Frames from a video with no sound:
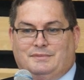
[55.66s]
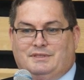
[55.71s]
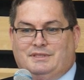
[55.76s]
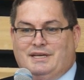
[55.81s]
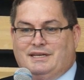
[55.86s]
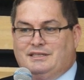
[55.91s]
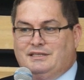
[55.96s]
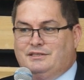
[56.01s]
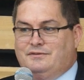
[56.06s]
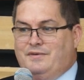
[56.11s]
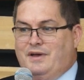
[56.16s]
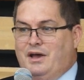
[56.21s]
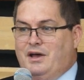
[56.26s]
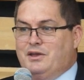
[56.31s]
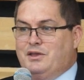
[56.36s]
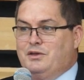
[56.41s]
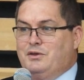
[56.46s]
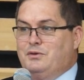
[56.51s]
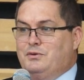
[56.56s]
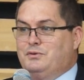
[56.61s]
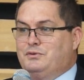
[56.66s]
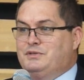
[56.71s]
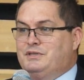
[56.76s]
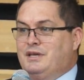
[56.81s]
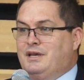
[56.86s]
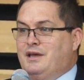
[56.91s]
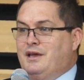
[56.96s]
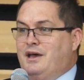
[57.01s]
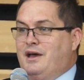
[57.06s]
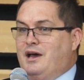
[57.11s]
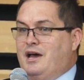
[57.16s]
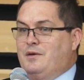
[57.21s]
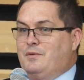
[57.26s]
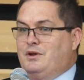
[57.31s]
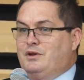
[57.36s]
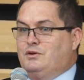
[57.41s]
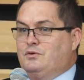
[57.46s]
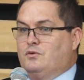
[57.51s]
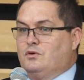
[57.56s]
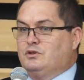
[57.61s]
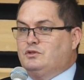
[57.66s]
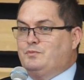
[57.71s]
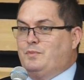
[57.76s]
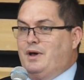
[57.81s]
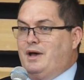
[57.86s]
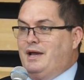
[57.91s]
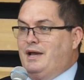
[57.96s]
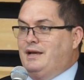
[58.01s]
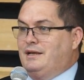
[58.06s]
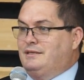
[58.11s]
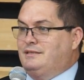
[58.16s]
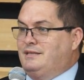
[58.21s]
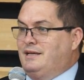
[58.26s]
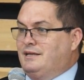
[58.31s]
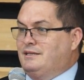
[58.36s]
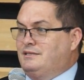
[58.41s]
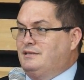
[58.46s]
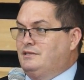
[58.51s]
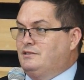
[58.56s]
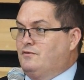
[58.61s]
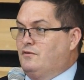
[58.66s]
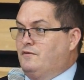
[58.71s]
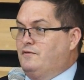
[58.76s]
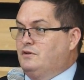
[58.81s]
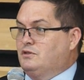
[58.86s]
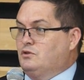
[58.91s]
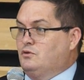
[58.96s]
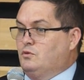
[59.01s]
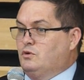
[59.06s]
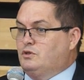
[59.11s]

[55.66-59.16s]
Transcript: Texas Values. I've been endorsed by Texans for Fiscal